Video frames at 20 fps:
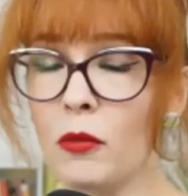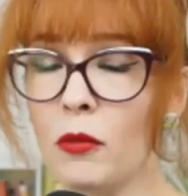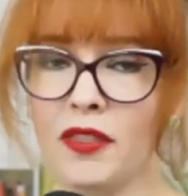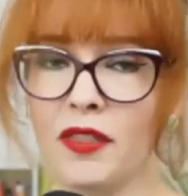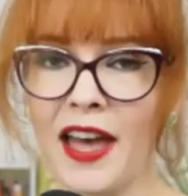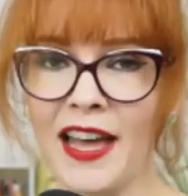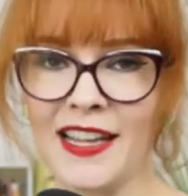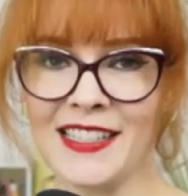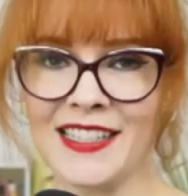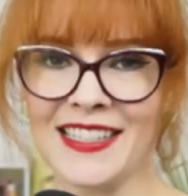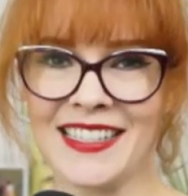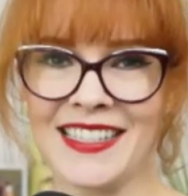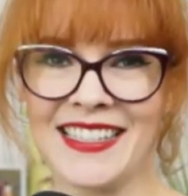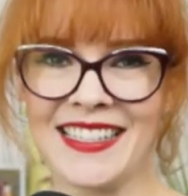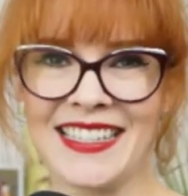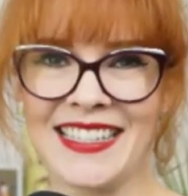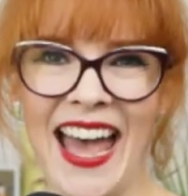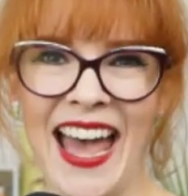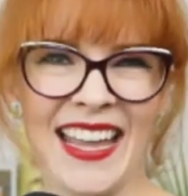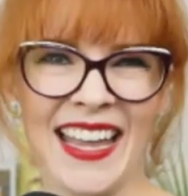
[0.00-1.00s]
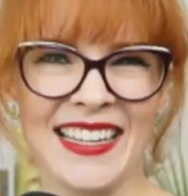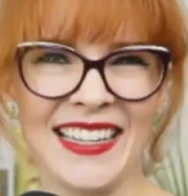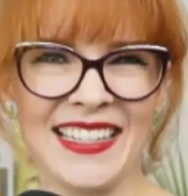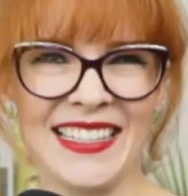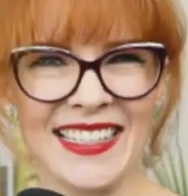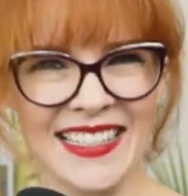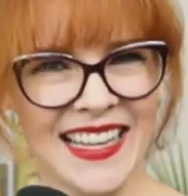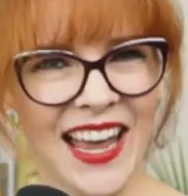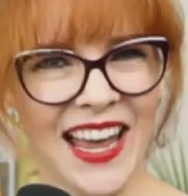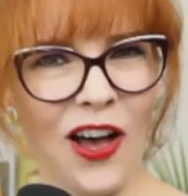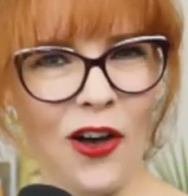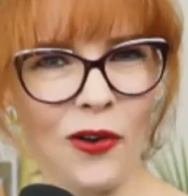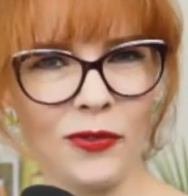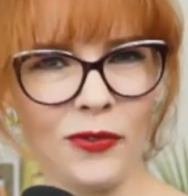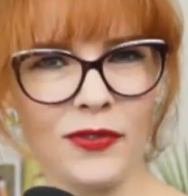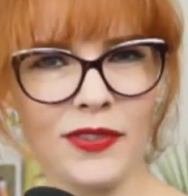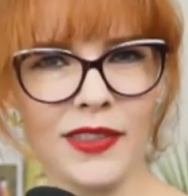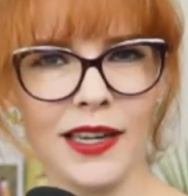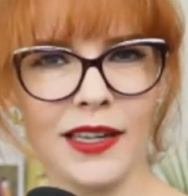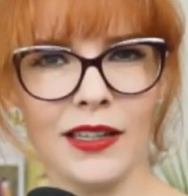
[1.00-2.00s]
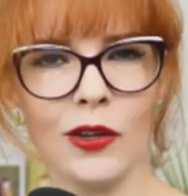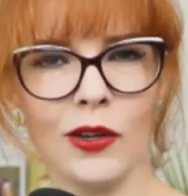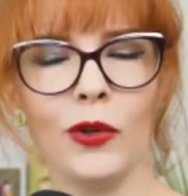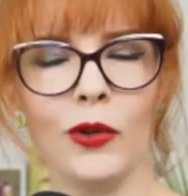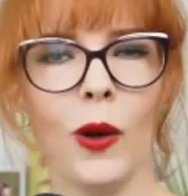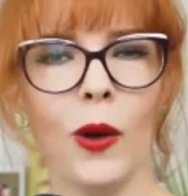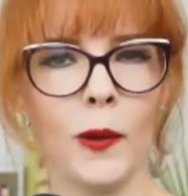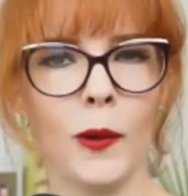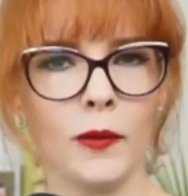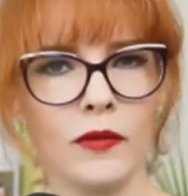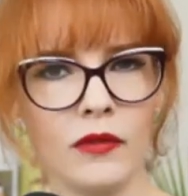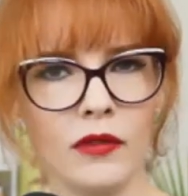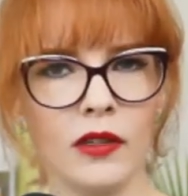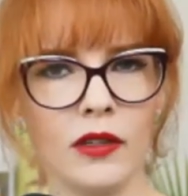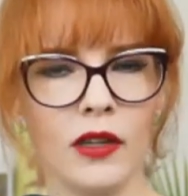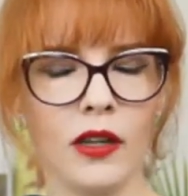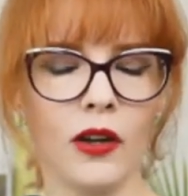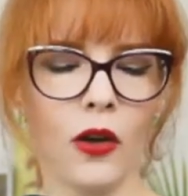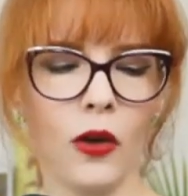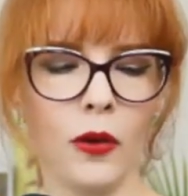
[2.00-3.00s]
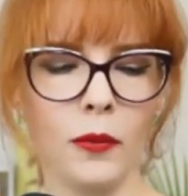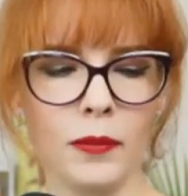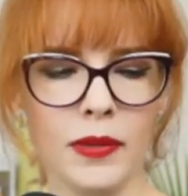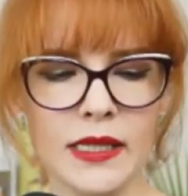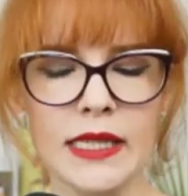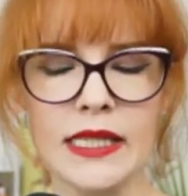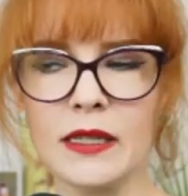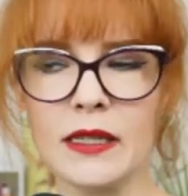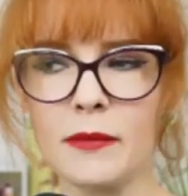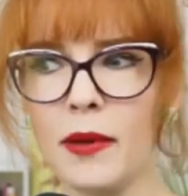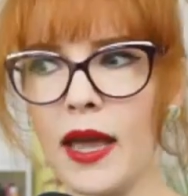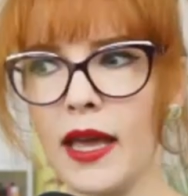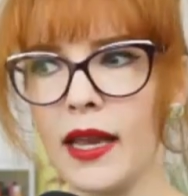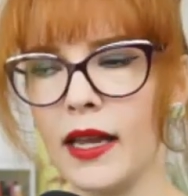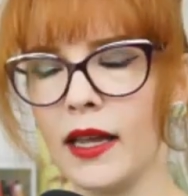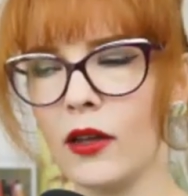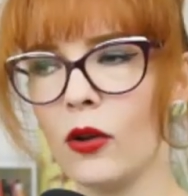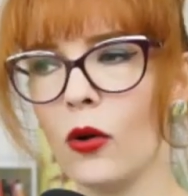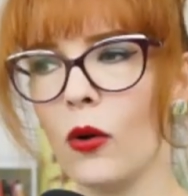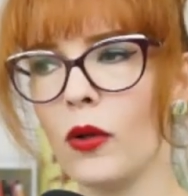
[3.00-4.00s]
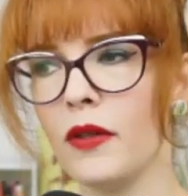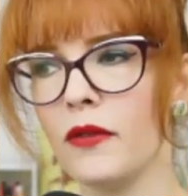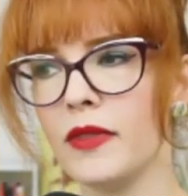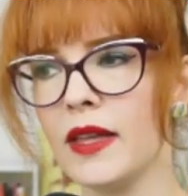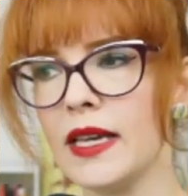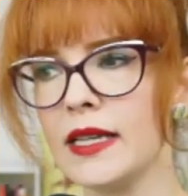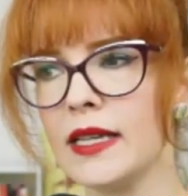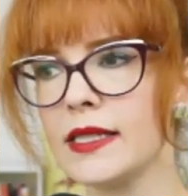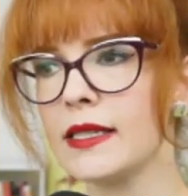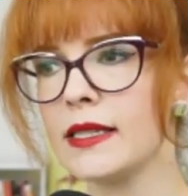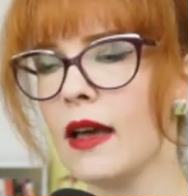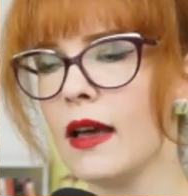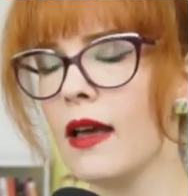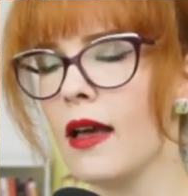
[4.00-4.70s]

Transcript: well, that's a stand in itself, that you're not participating in all of this.